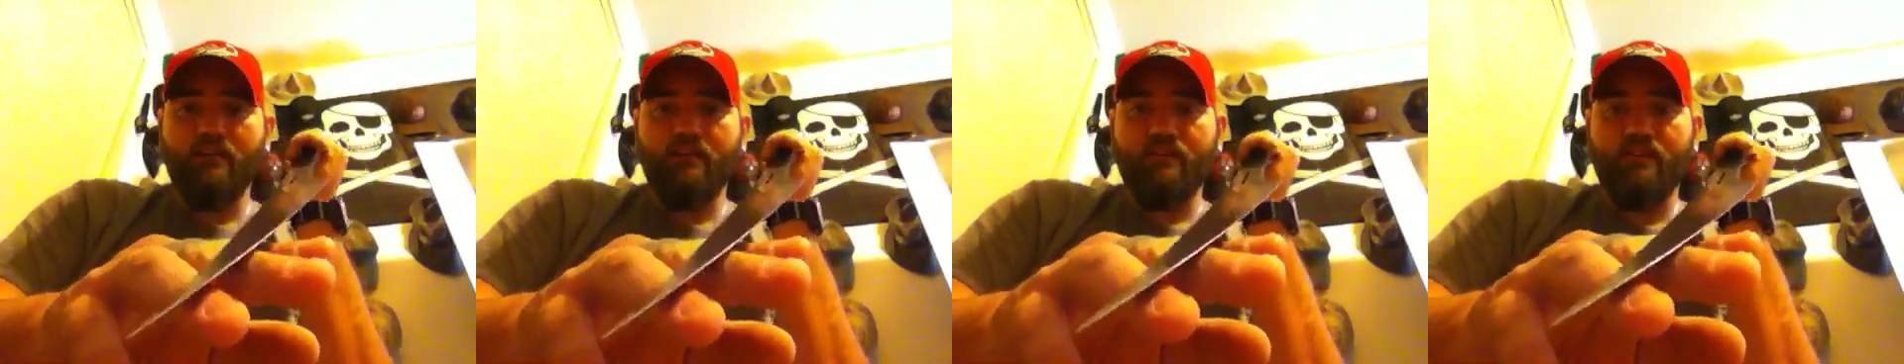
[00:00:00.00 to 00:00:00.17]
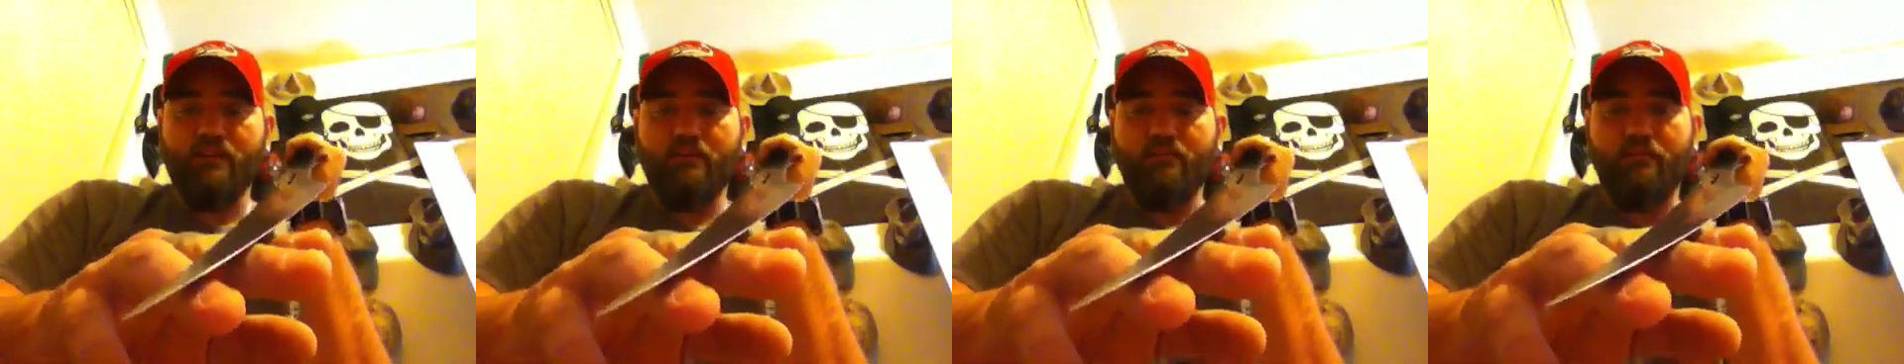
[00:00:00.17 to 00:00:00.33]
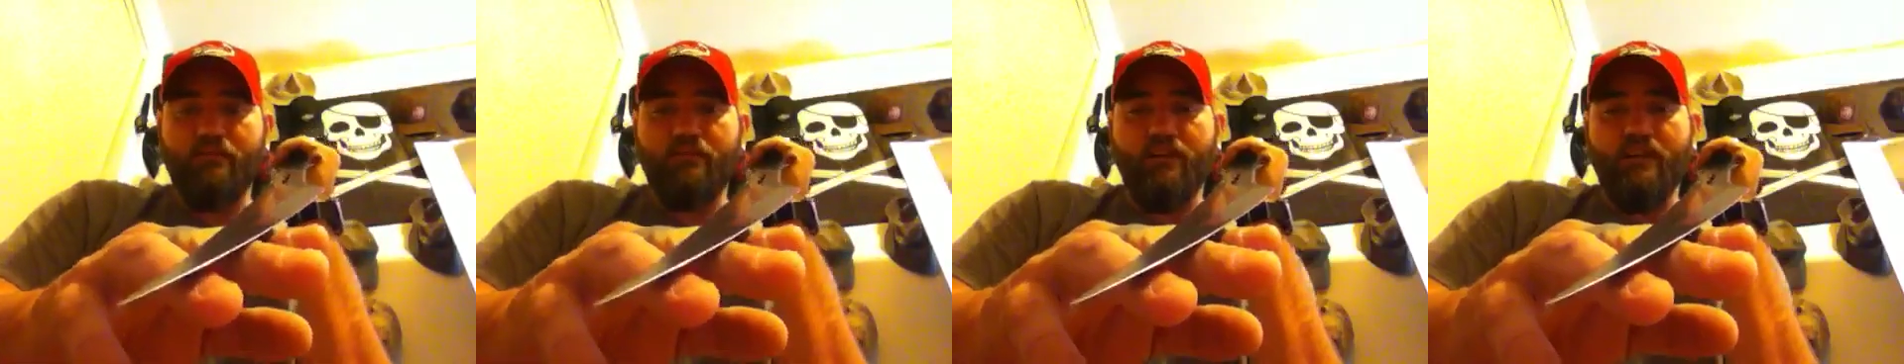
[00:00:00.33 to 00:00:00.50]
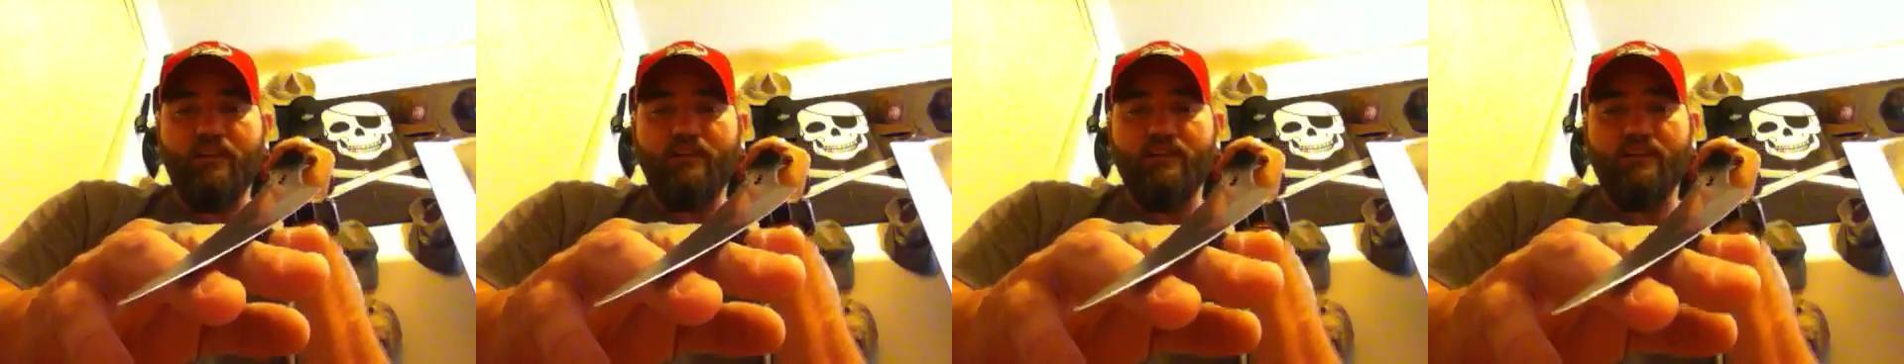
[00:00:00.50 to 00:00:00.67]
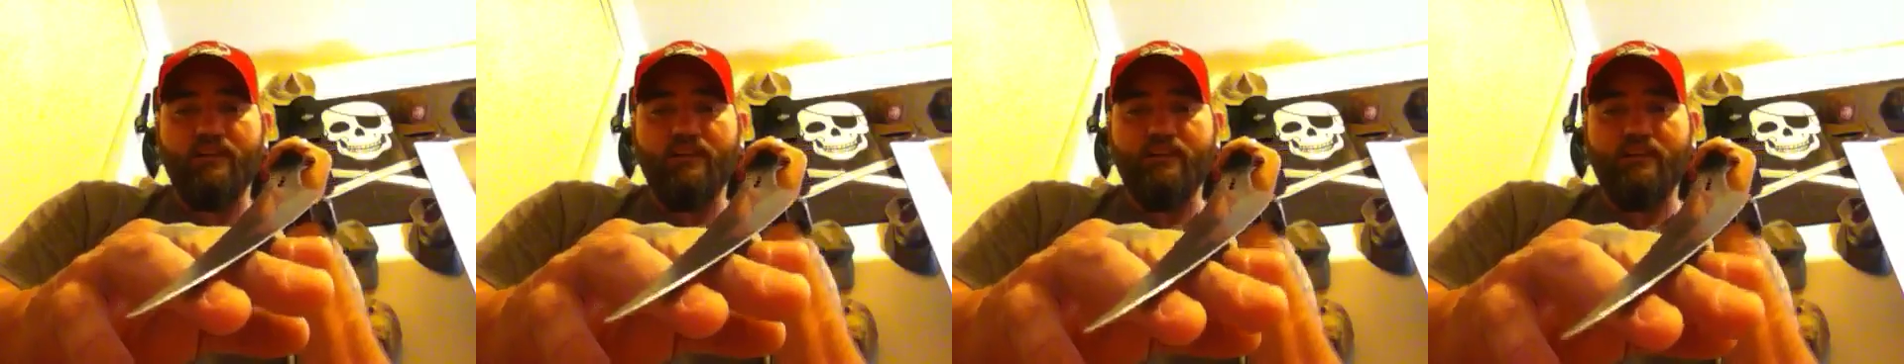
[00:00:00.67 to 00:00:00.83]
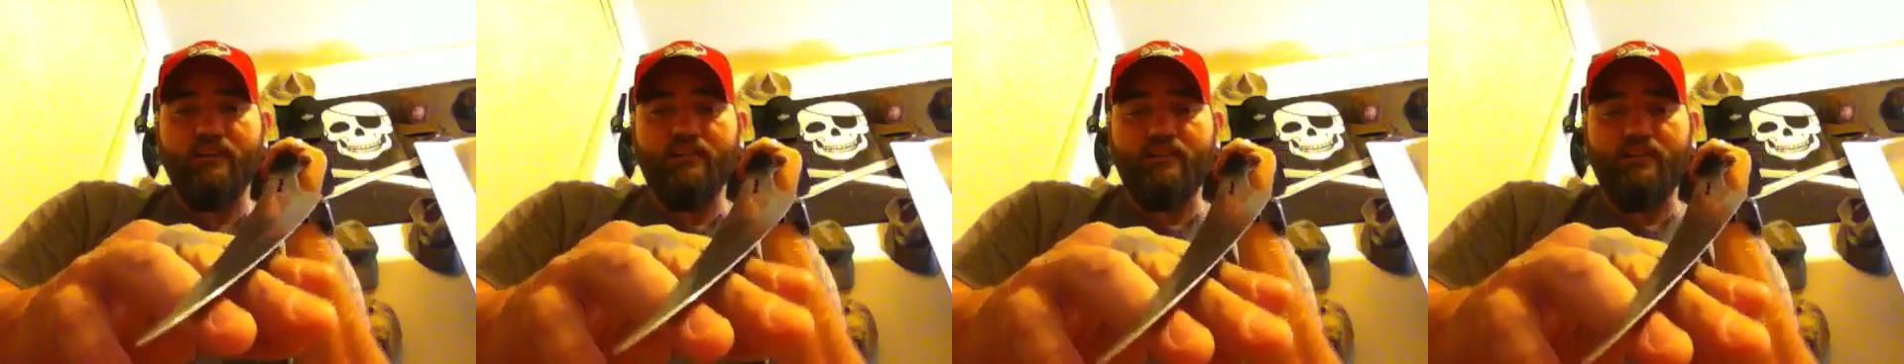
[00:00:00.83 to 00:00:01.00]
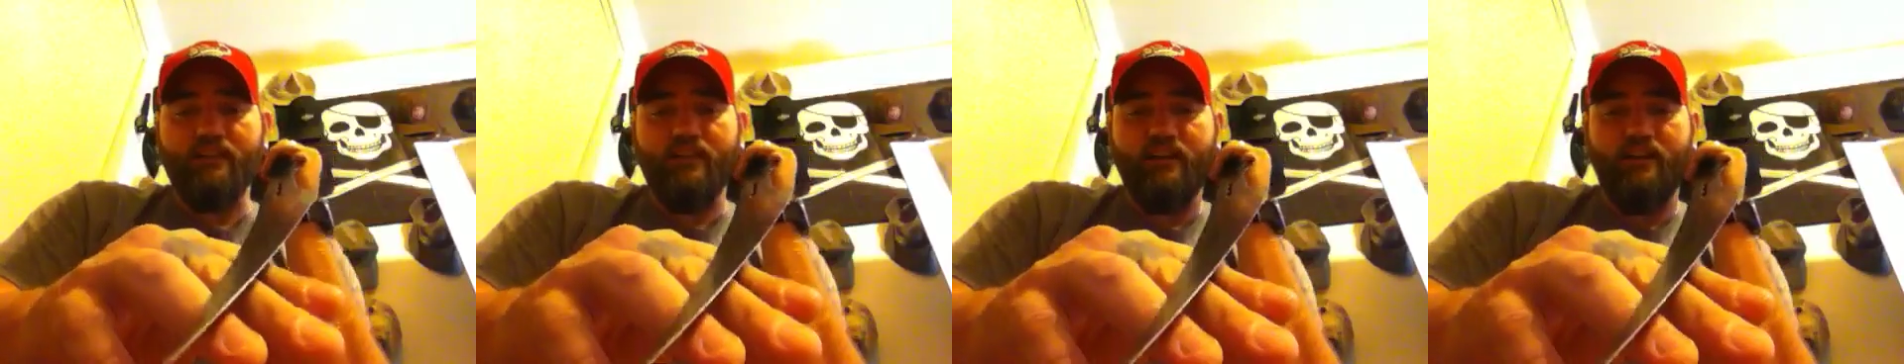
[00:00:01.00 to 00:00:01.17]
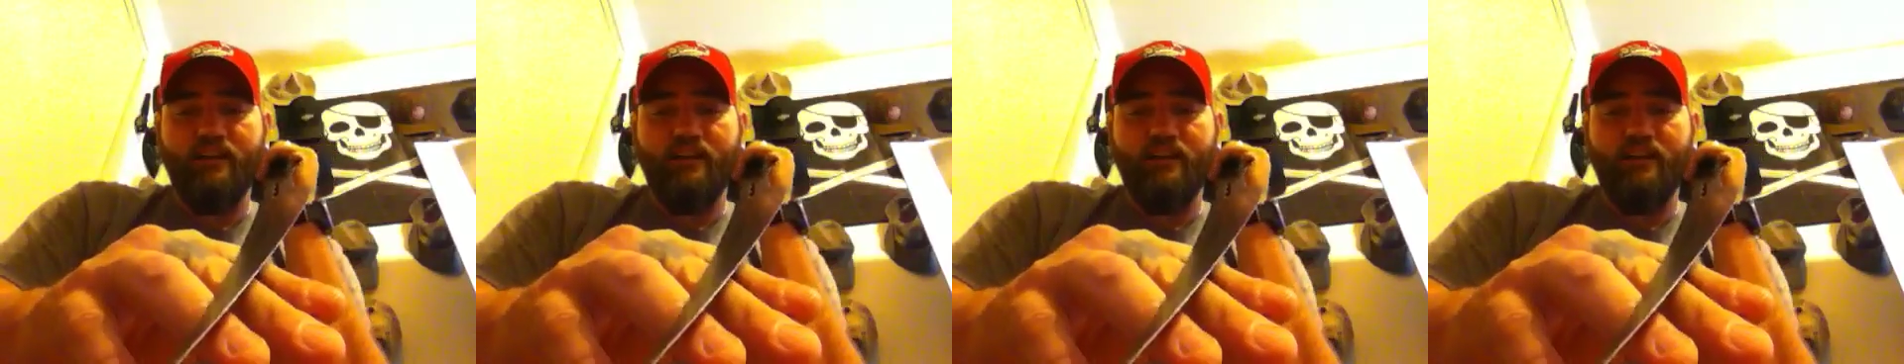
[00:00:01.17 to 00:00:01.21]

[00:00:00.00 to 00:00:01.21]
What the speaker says: simple fact is,